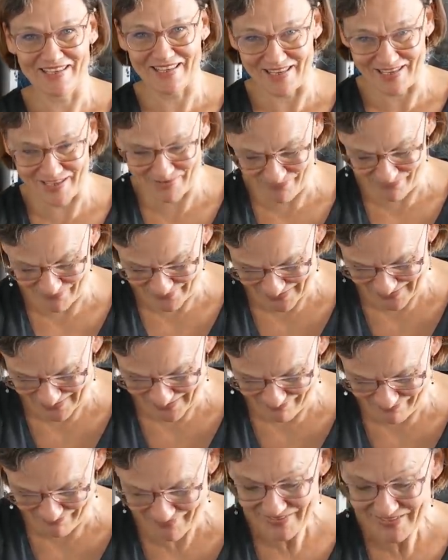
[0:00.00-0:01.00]
give
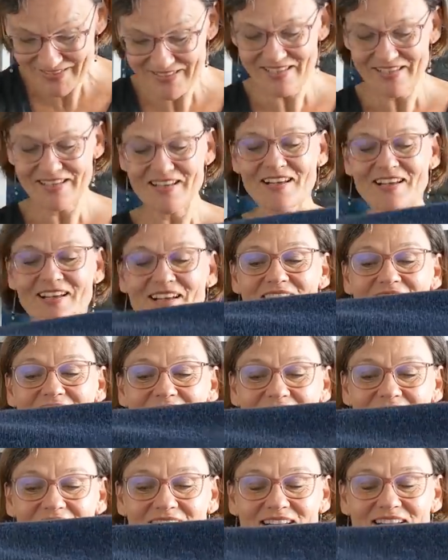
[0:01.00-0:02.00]
him
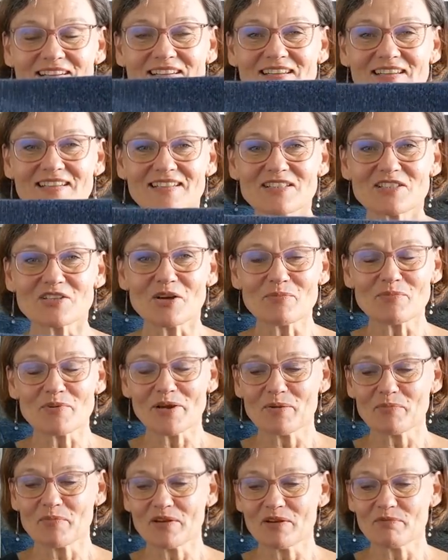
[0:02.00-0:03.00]
and his jumper
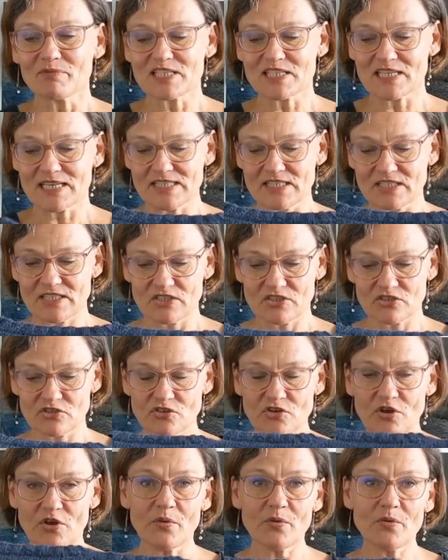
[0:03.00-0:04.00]
a bit of attention.
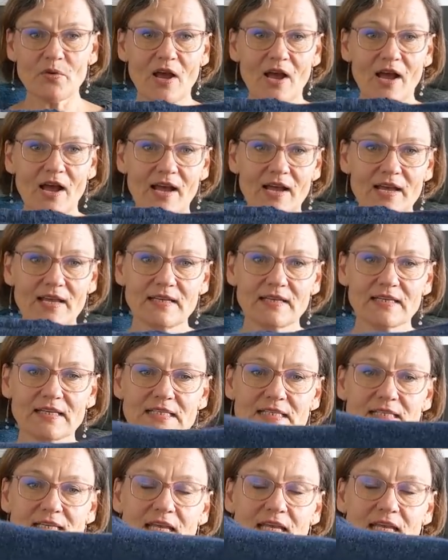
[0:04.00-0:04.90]
So I knit